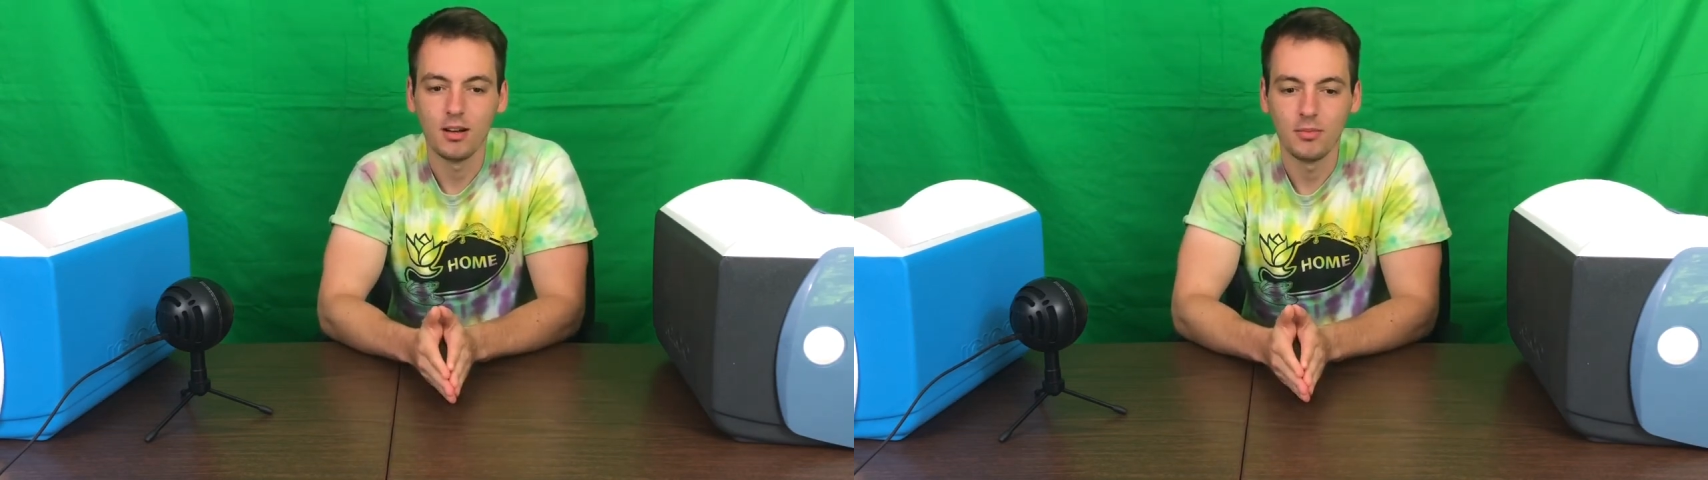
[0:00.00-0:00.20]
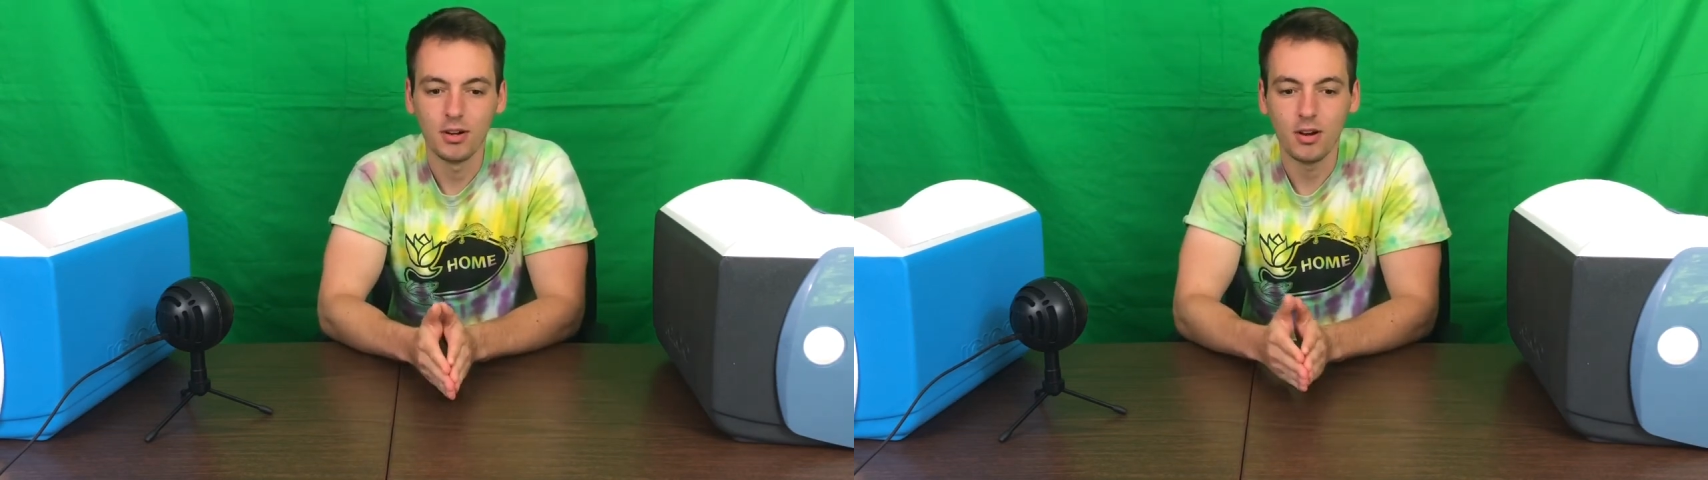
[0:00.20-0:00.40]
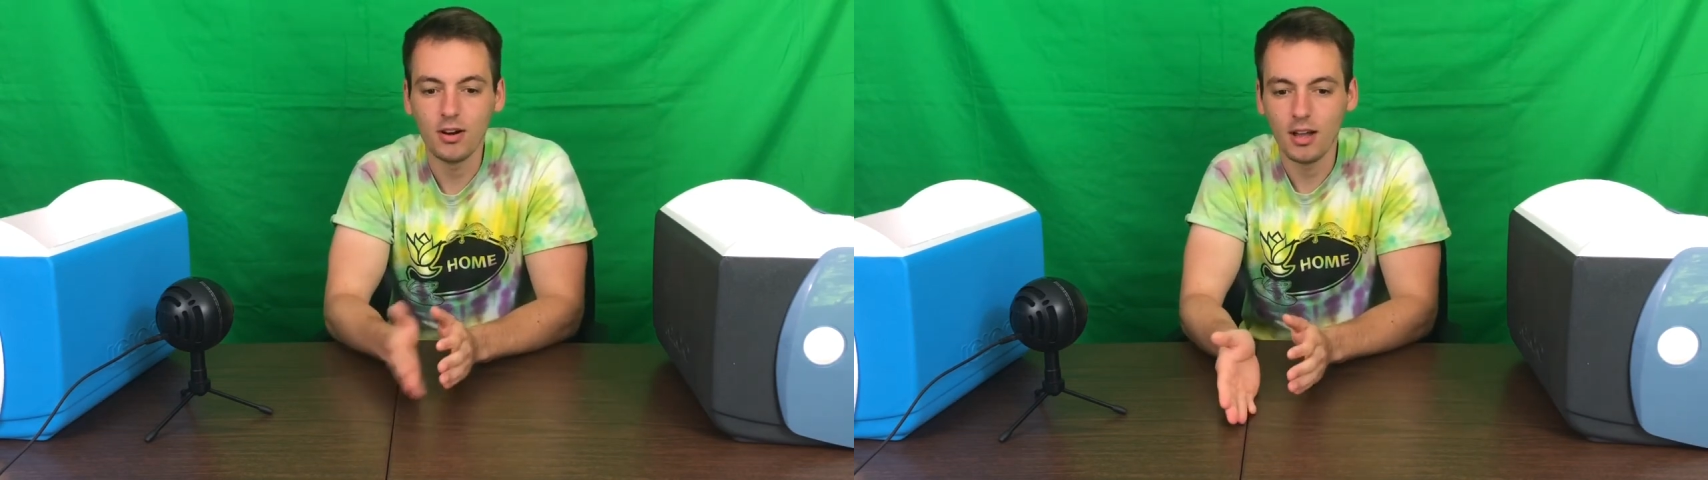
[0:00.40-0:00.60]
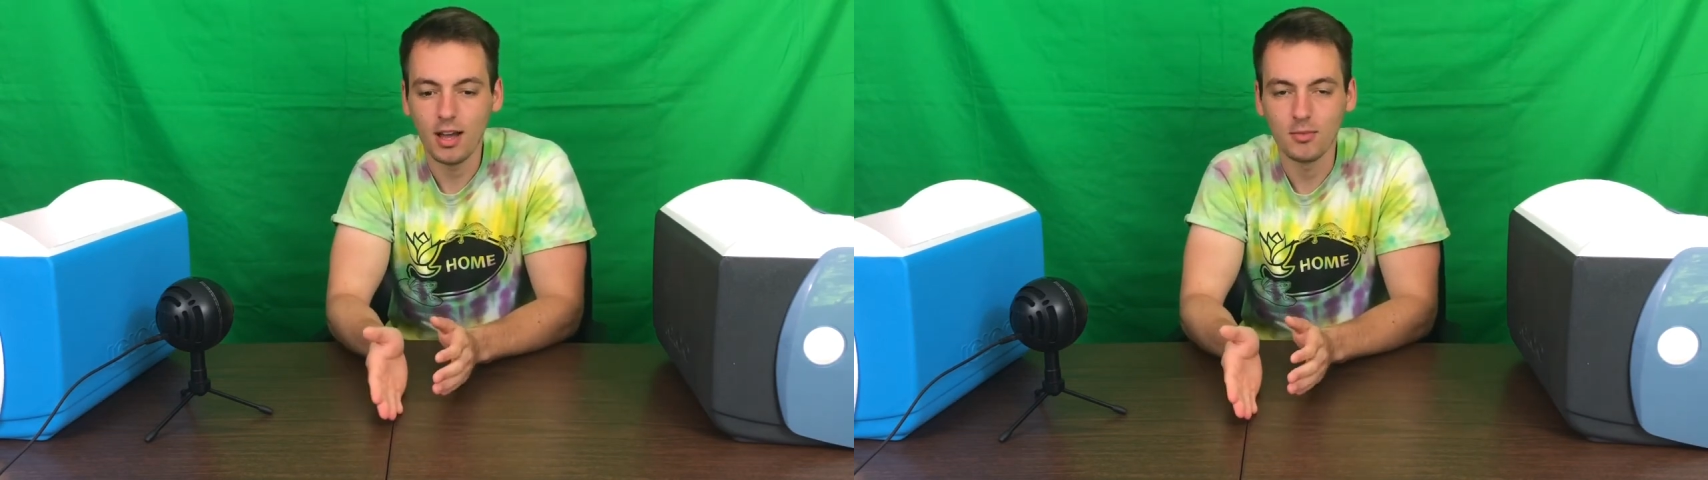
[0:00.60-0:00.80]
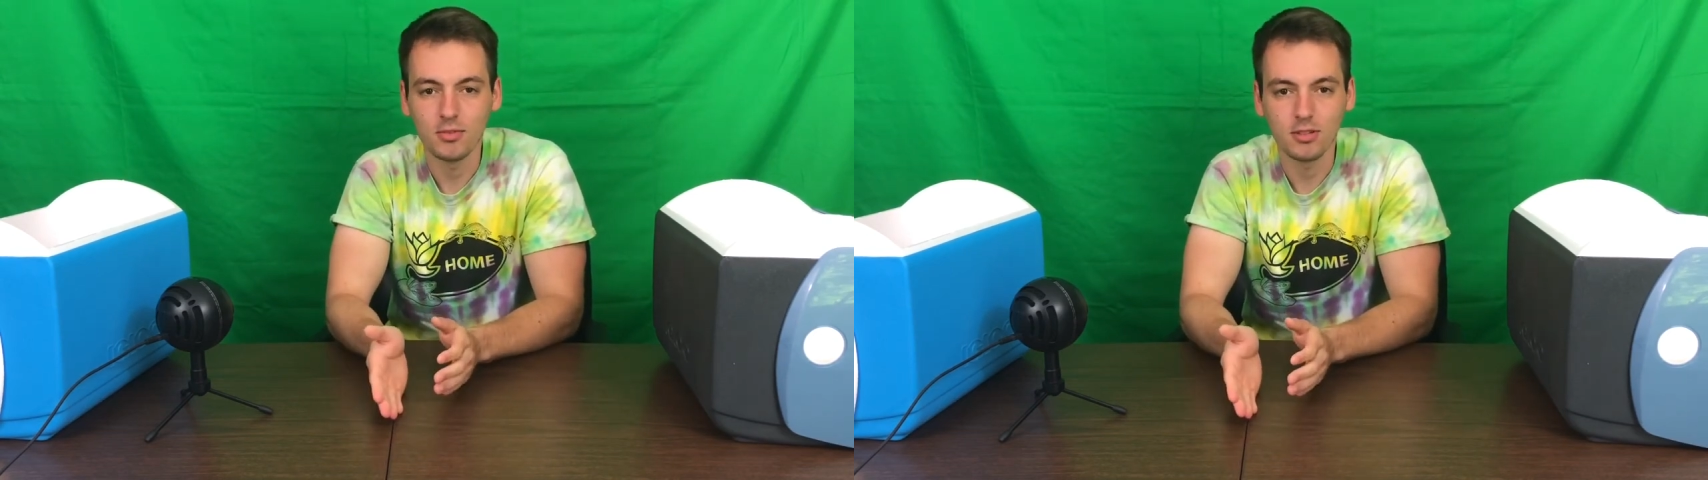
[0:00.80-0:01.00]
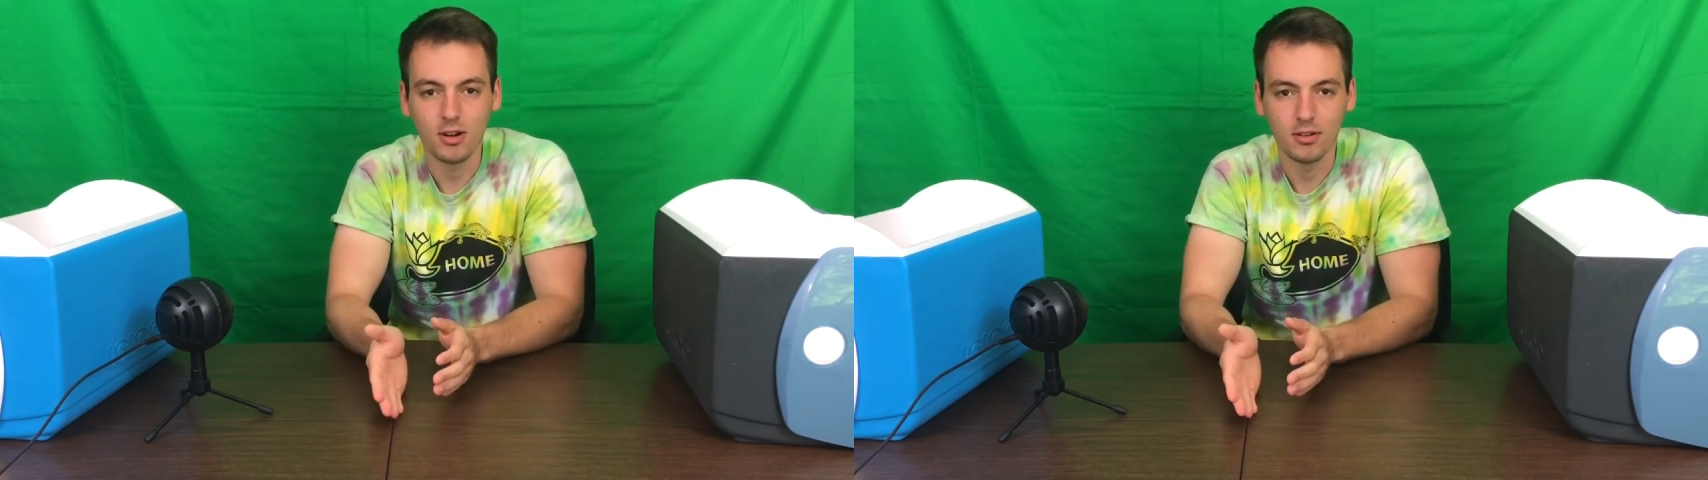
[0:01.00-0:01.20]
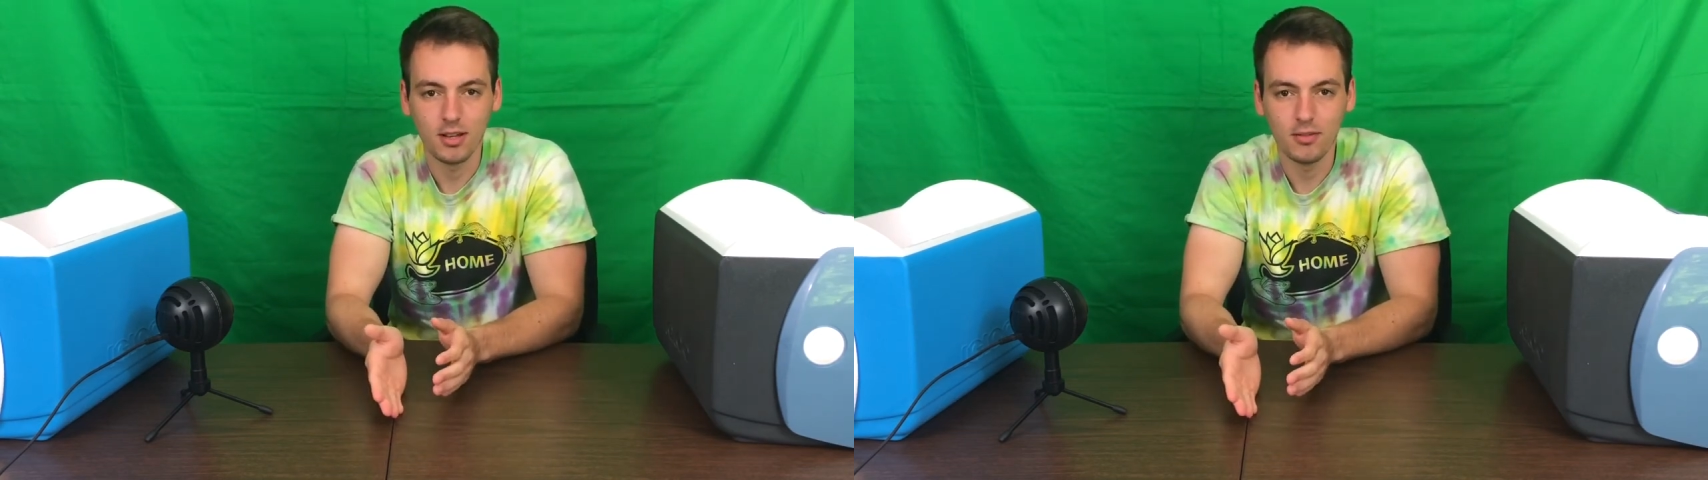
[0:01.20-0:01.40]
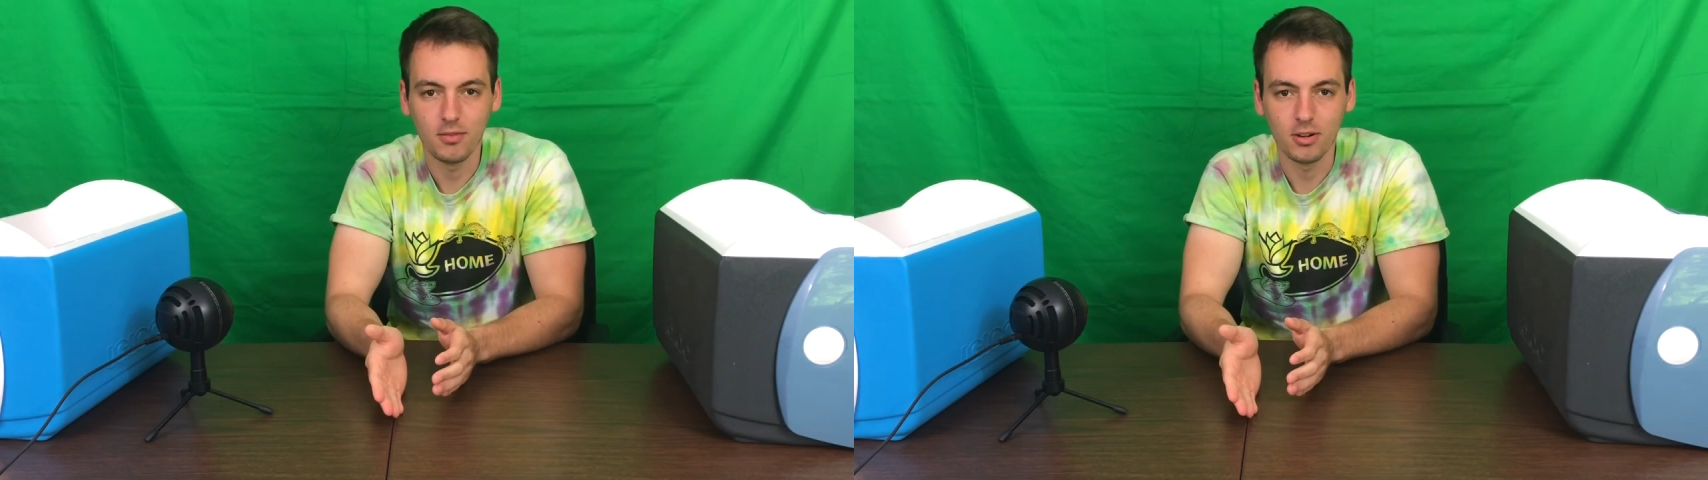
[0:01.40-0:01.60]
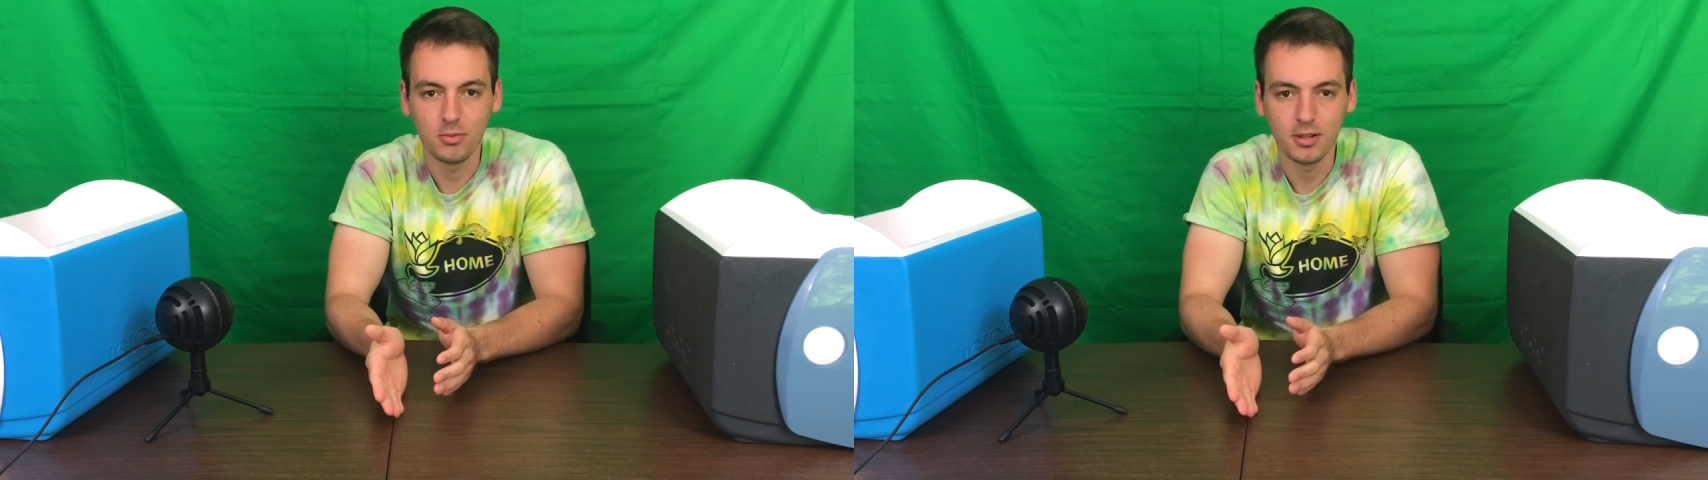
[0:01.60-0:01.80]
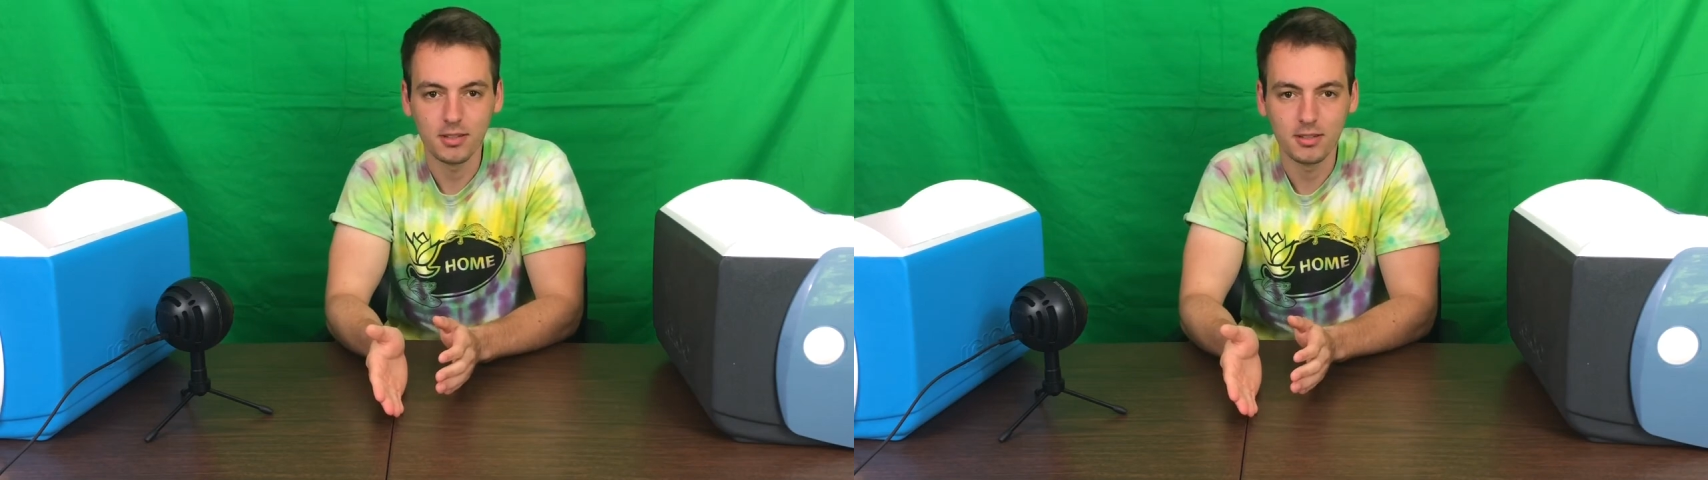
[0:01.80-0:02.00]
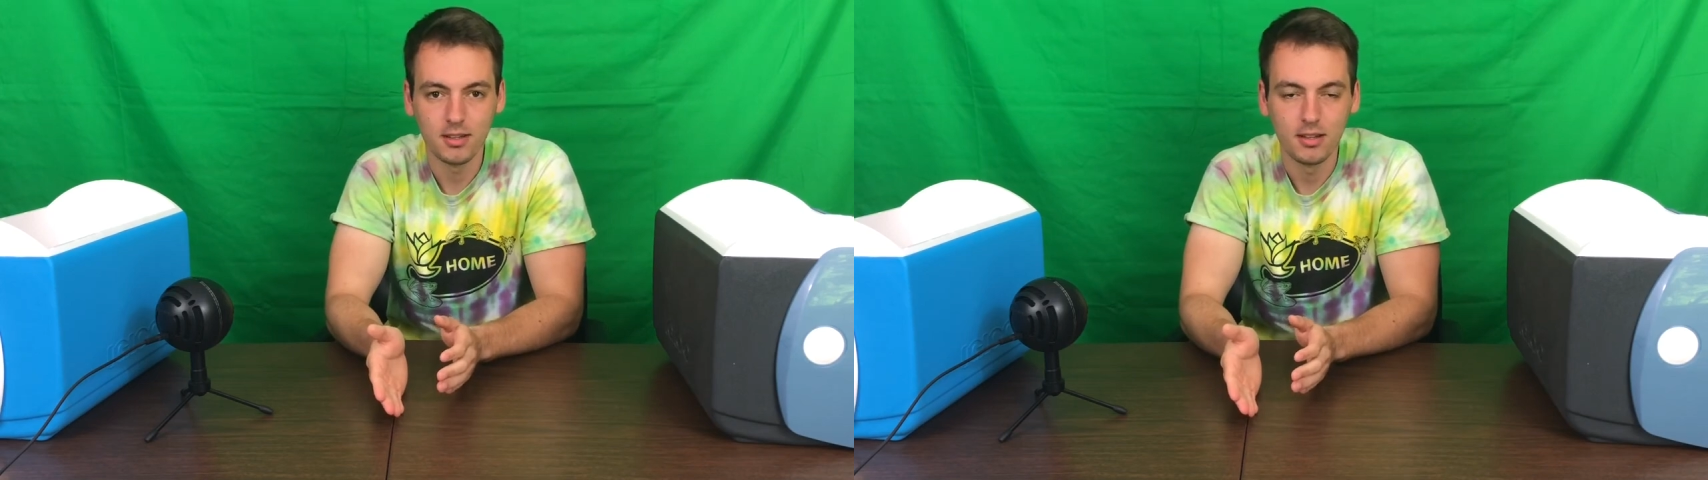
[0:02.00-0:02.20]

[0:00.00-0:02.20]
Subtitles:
There are animals called invertebrates,